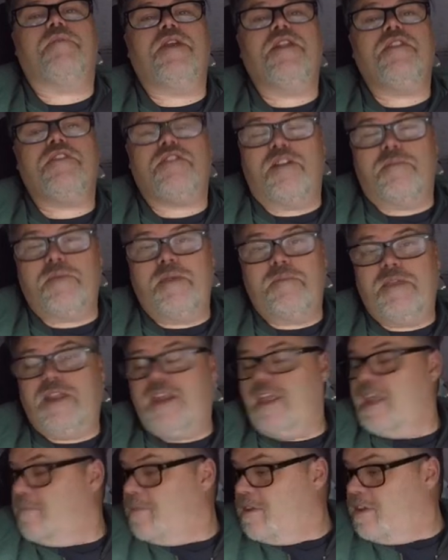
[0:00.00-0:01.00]
going to sell my
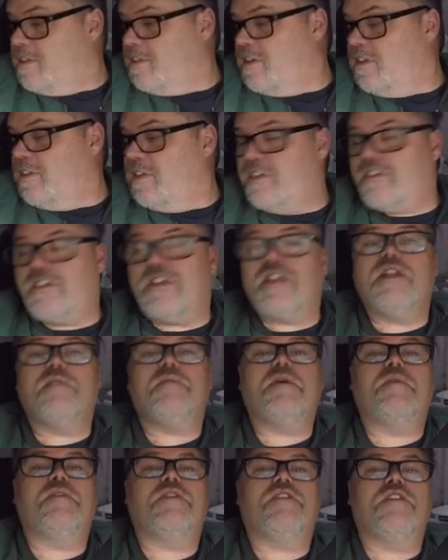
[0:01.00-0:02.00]
Mini. I'm going to sell this. I'm going to
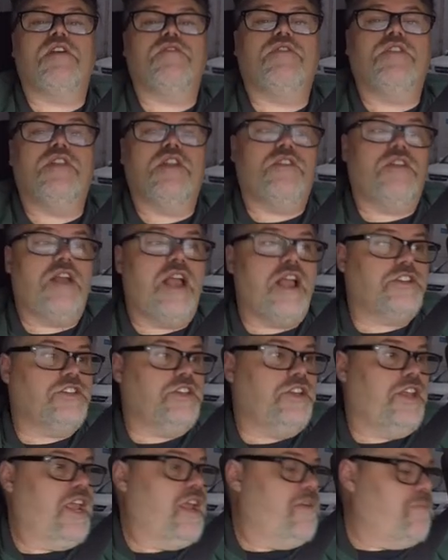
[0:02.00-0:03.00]
buy myself another
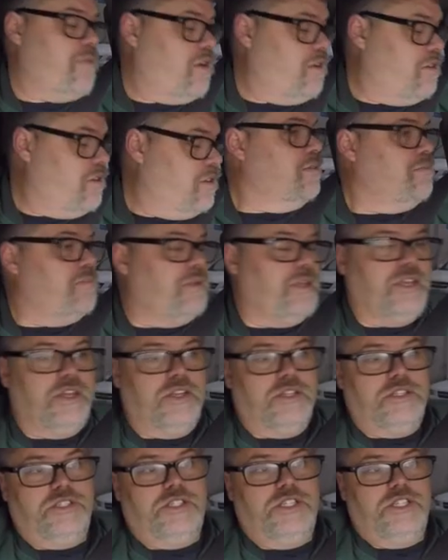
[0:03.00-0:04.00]
action camera
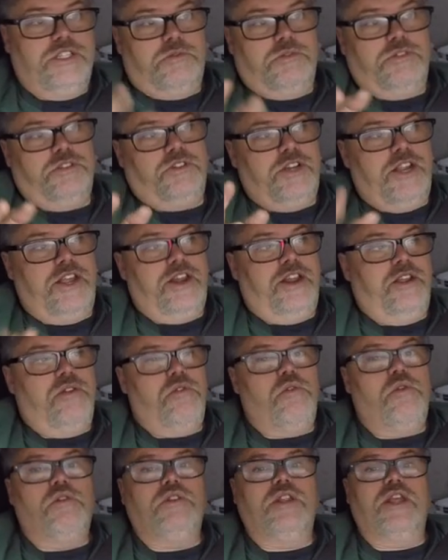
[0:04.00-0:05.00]
because these ones are getting
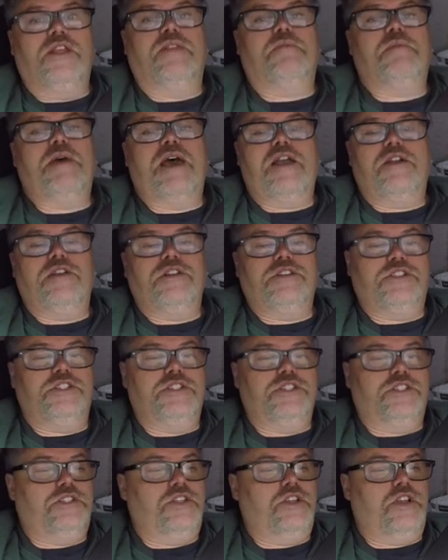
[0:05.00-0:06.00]
old and the battery's
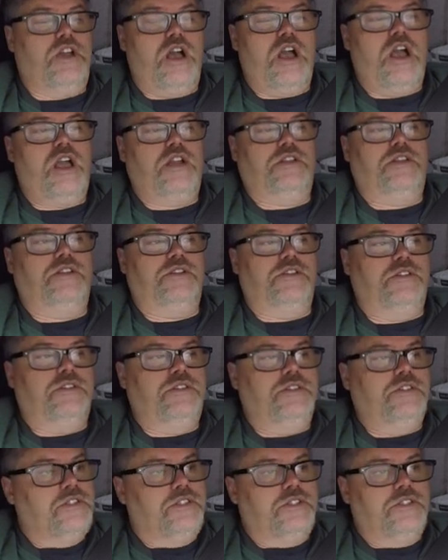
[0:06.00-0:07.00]
just cocked and
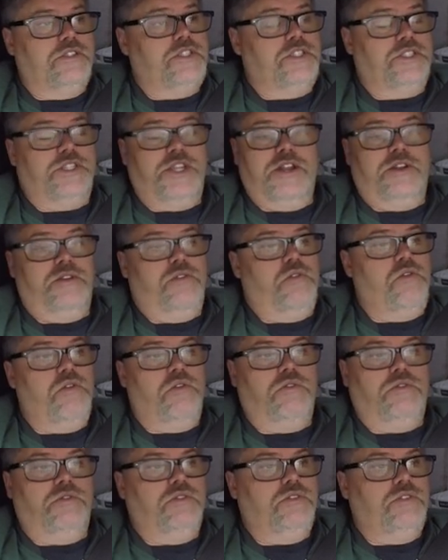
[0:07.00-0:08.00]
they're just getting
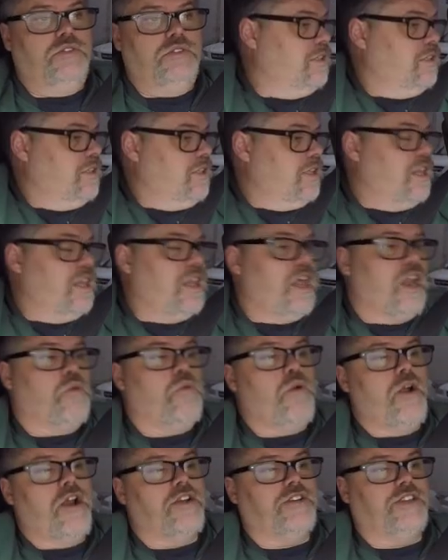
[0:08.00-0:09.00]
old. You got a lot of
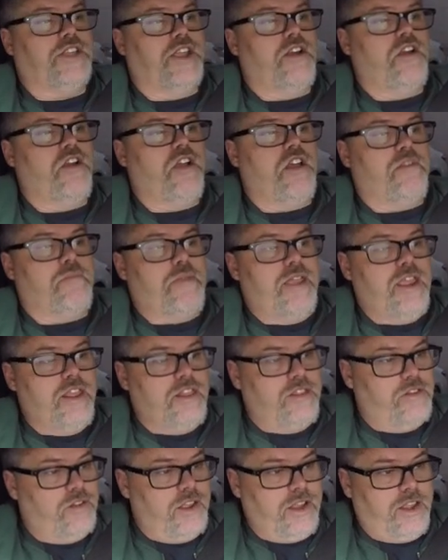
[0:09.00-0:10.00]
wear and tear on them, eh?
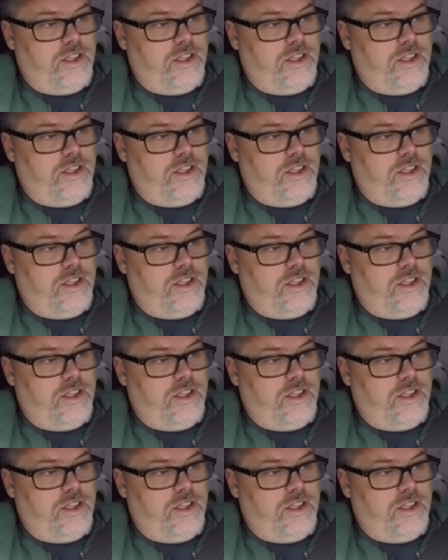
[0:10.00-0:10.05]
They're like